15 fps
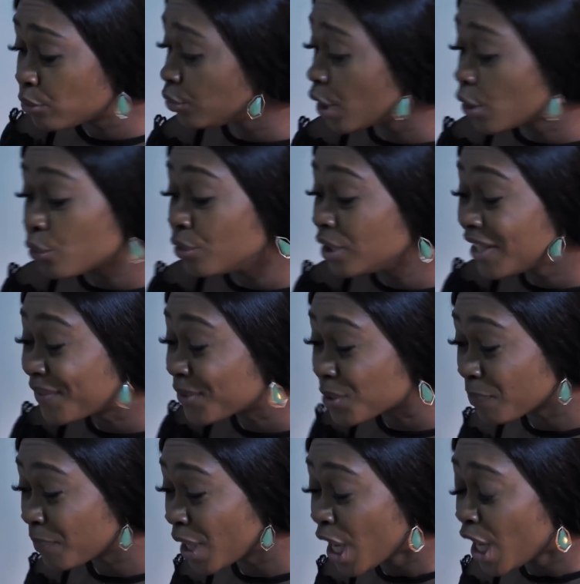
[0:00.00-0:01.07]
they couldn't give it
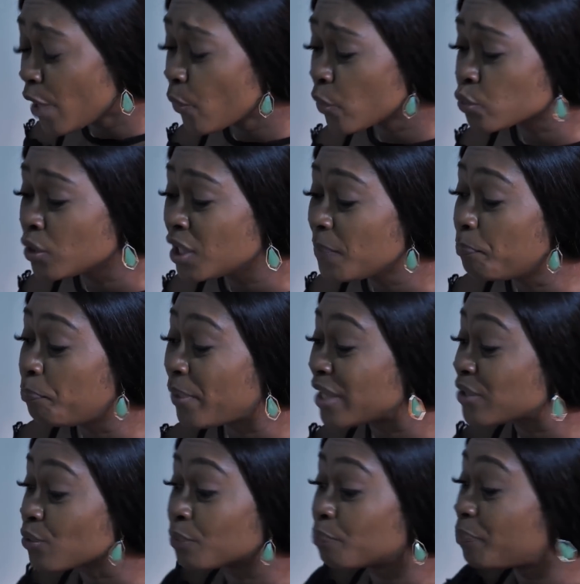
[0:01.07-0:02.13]
to me. It was only
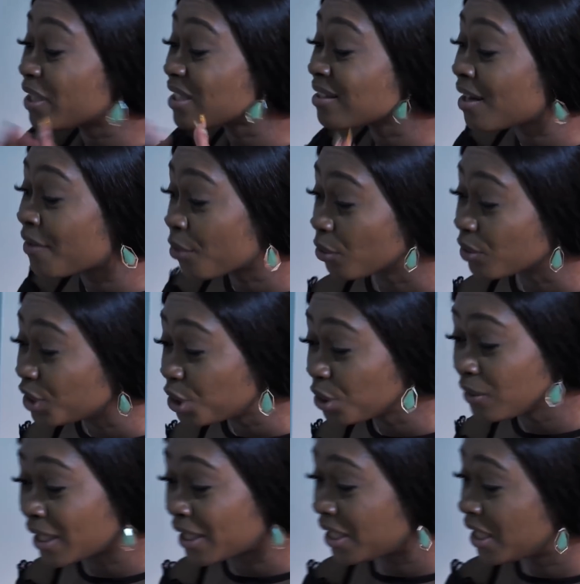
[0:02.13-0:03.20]
based on personal
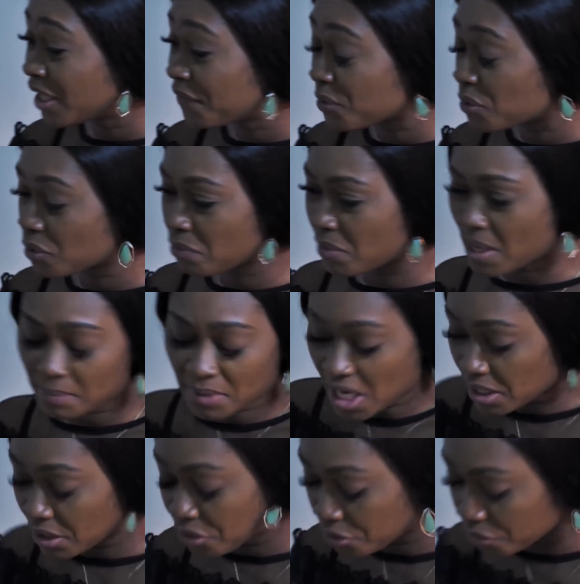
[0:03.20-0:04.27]
recognition that they gave it to me. I'm
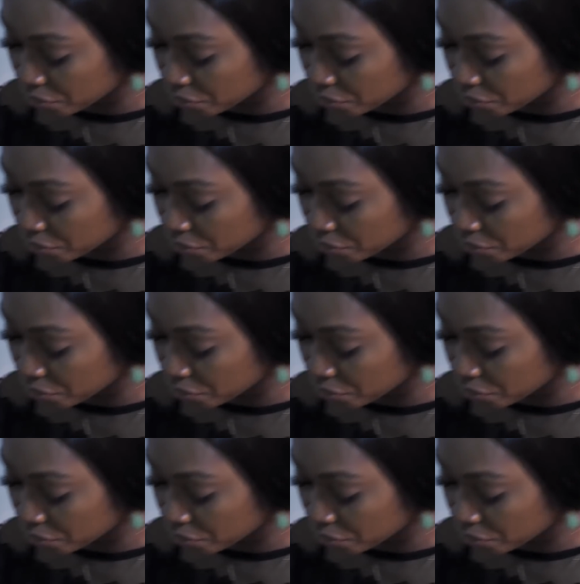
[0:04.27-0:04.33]
telling